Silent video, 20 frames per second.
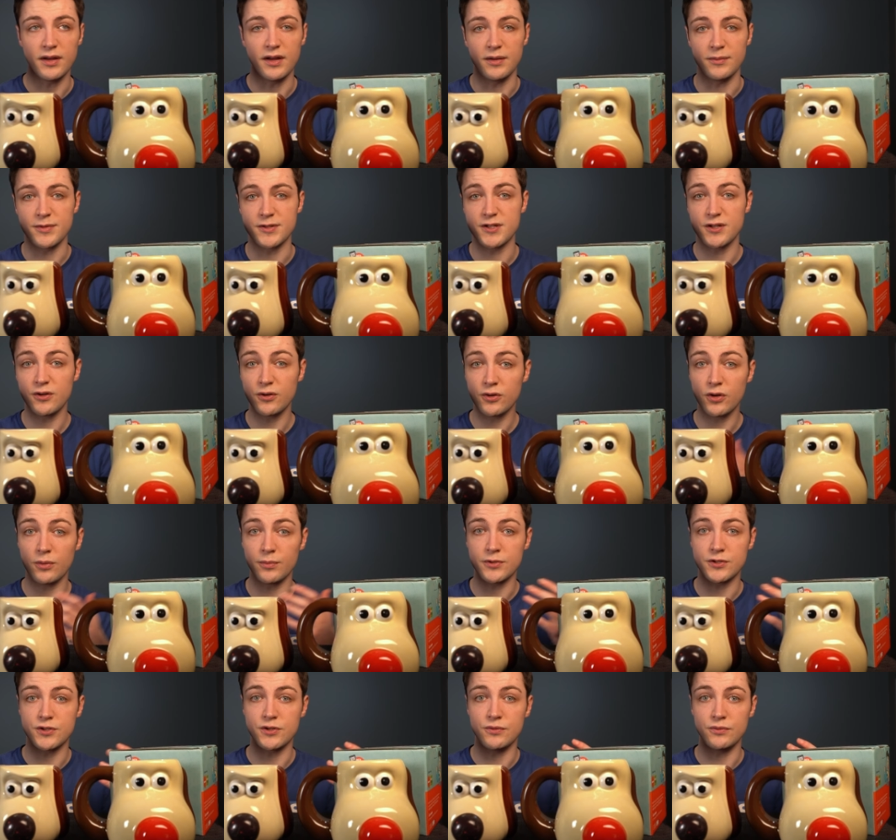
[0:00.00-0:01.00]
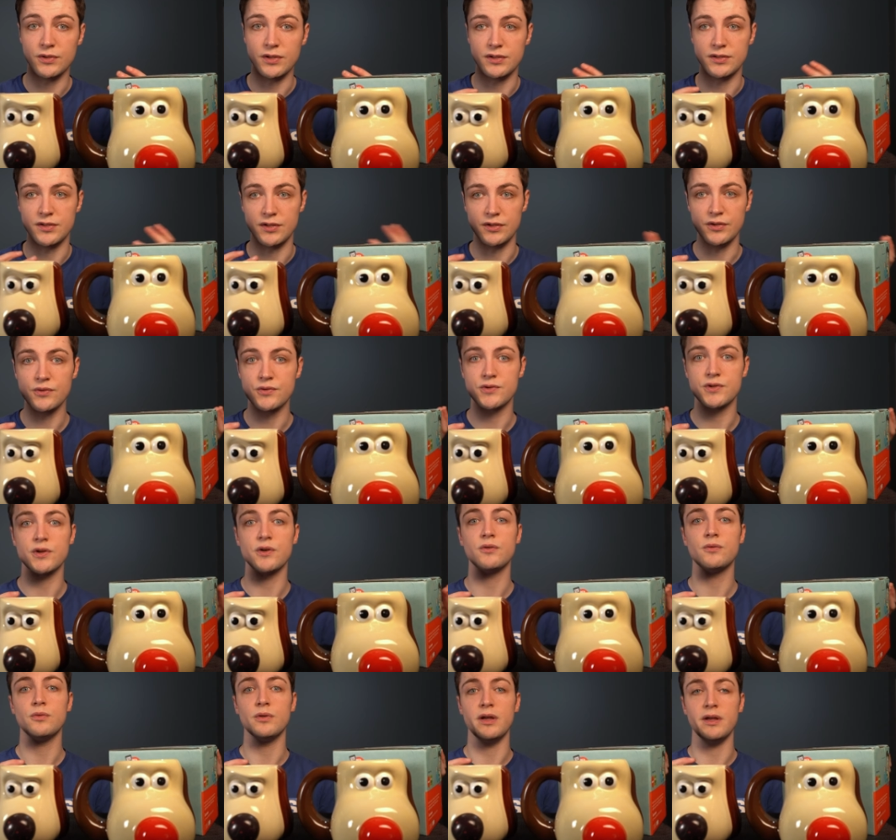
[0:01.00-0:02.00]
Um, it's a good opportunity to do
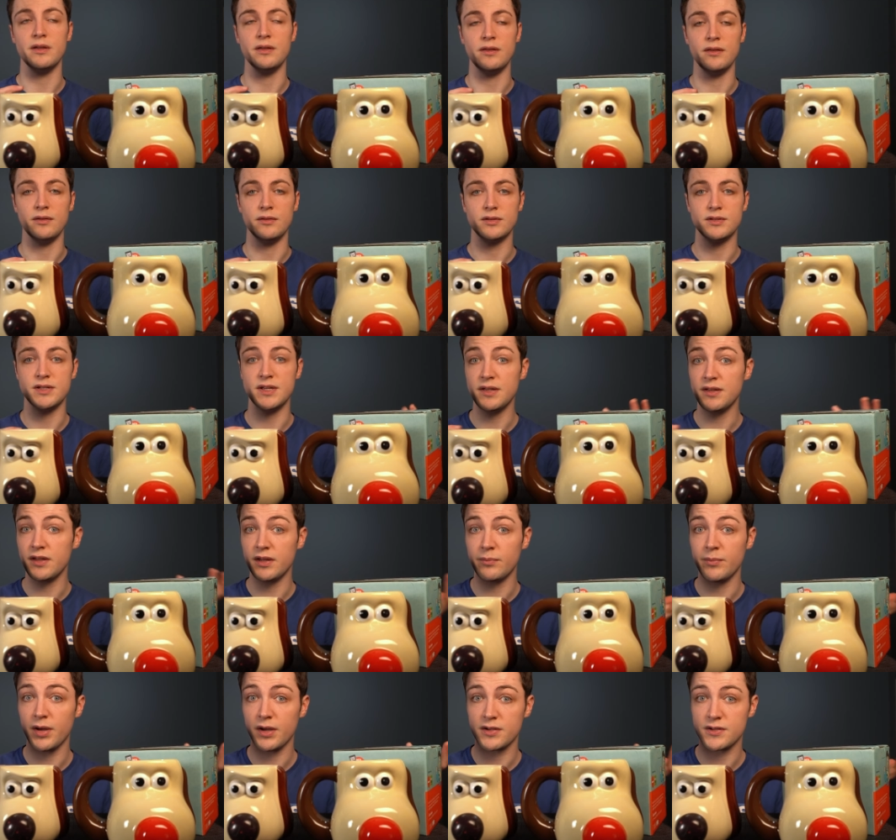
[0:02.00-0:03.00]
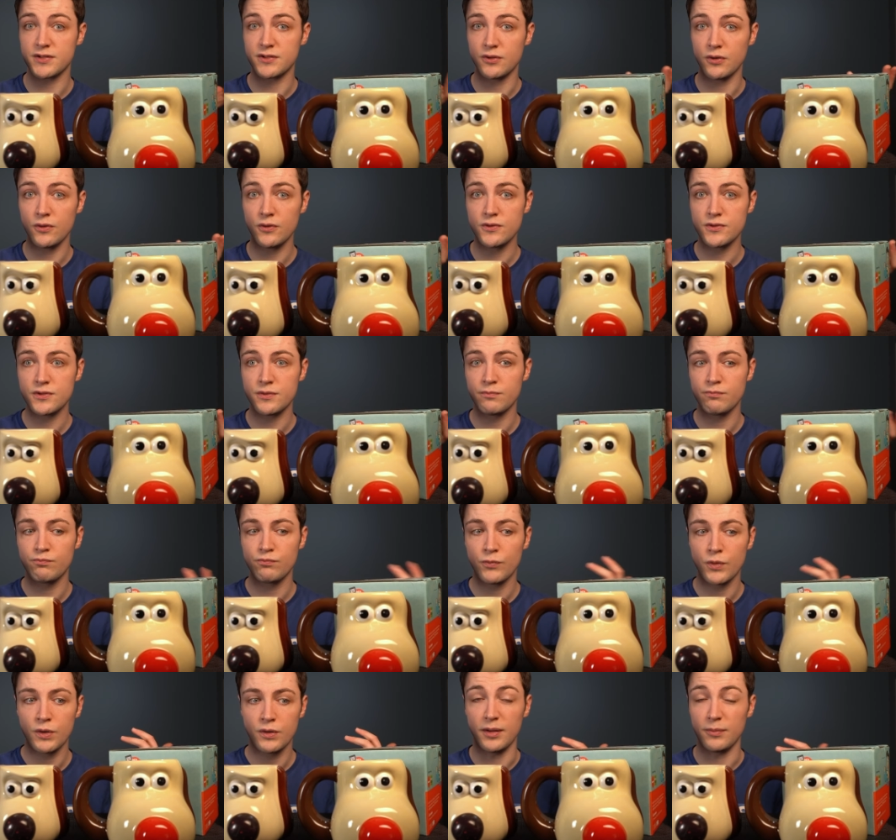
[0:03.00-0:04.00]
so in T K Maxx stores.
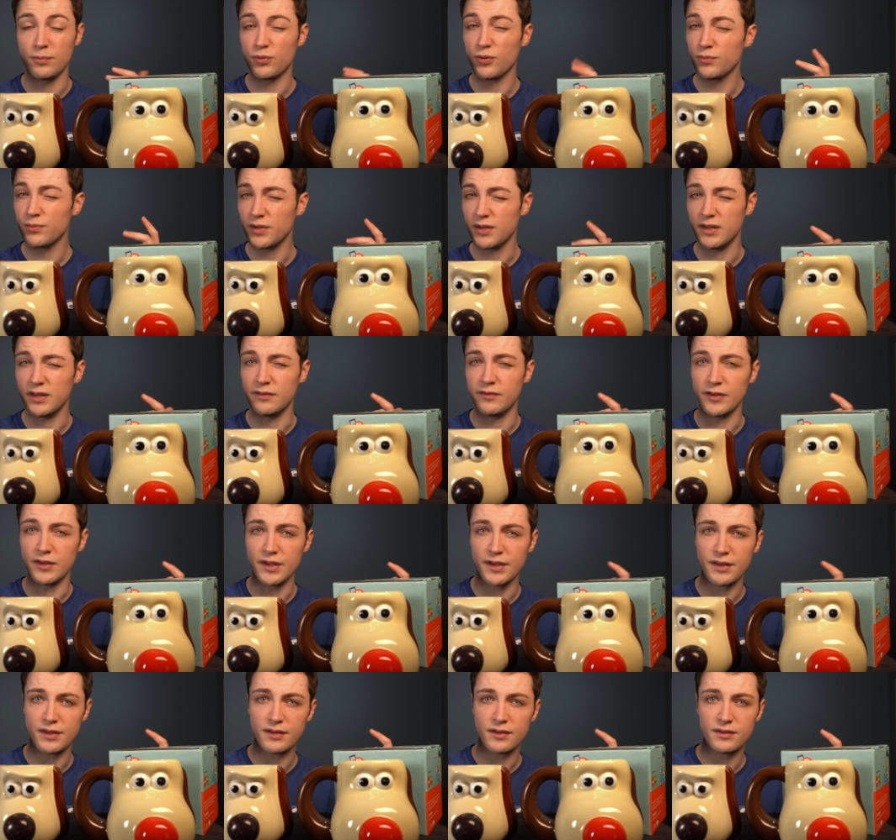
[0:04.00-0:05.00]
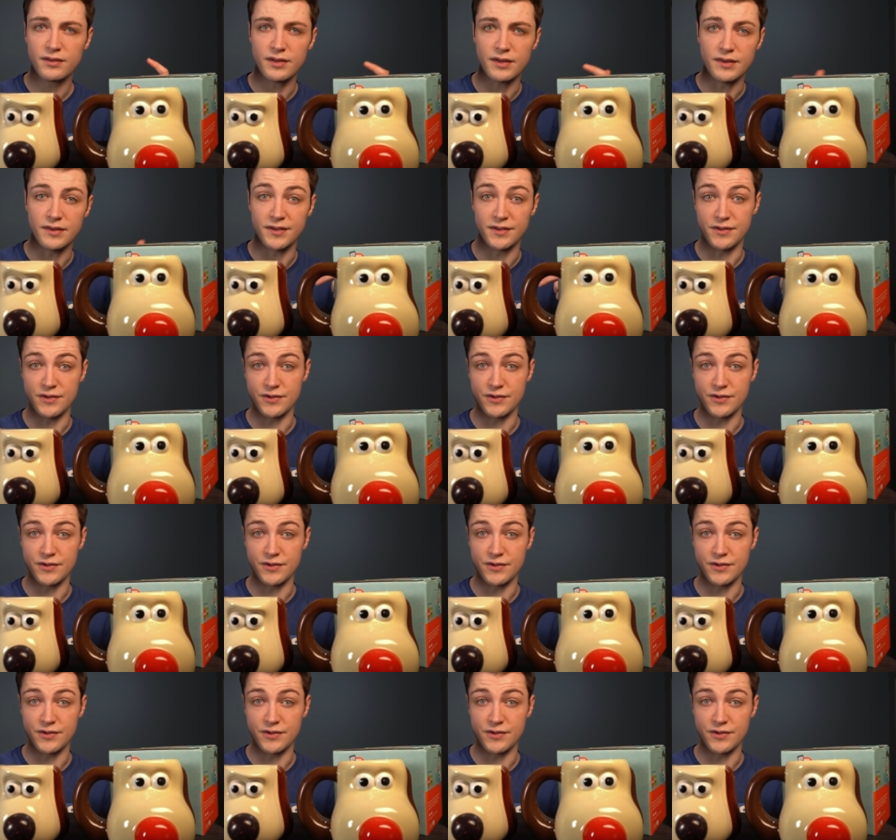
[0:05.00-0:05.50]
I'll probably leave a link in the